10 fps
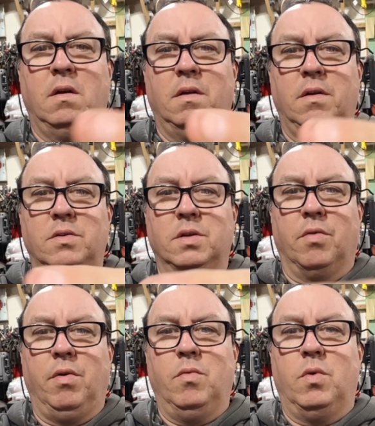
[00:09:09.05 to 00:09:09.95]
There's a
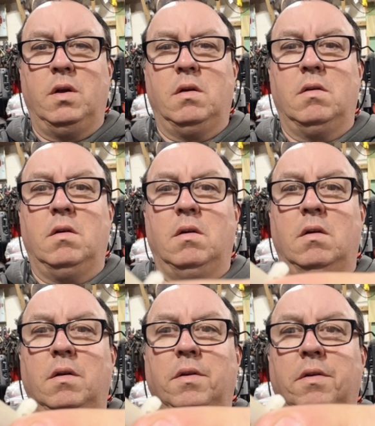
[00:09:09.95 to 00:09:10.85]
green wire
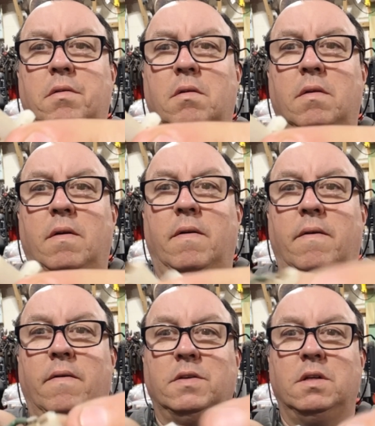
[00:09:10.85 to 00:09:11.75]
on here,
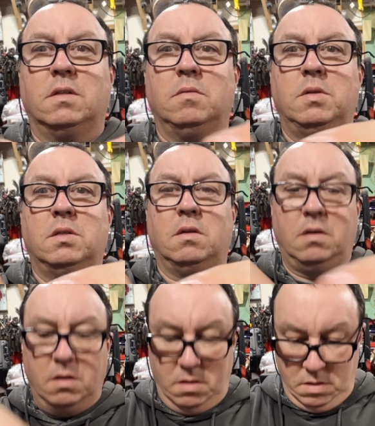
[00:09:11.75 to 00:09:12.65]
which has to be soldered.
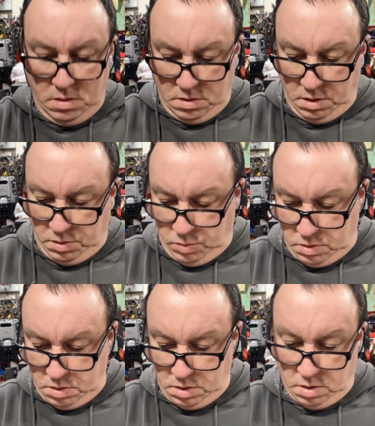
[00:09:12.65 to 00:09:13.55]
This
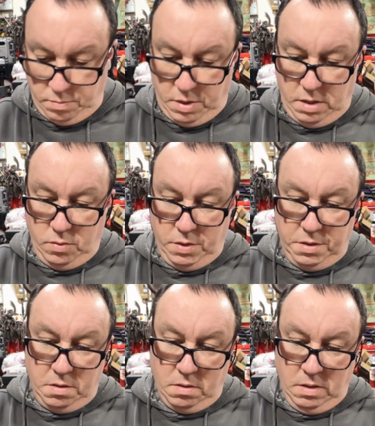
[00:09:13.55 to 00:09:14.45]
one, the brand new one
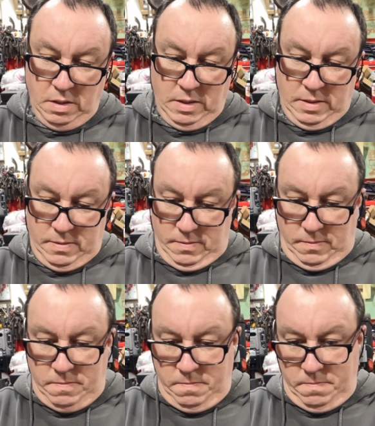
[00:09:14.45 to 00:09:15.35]
here,
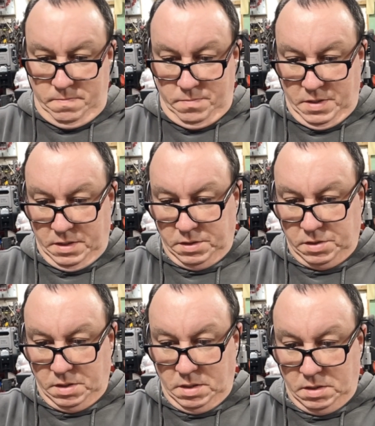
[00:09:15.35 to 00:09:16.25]
it has
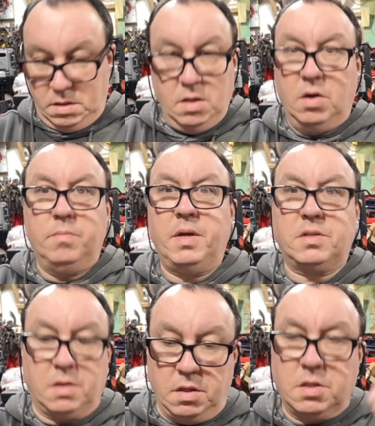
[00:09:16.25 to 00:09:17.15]
they're
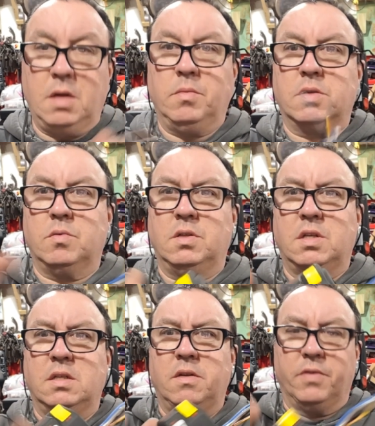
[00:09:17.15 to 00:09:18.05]
basically the same. This one just
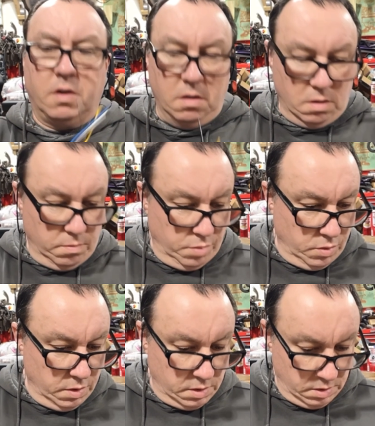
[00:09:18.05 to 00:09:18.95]
has different color
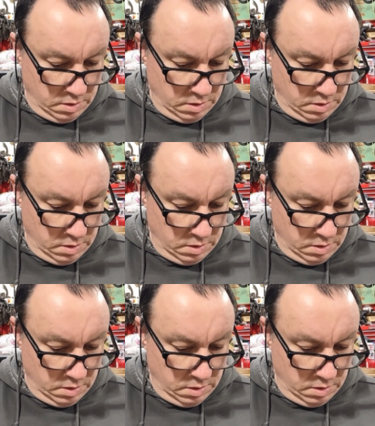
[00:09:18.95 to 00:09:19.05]
components.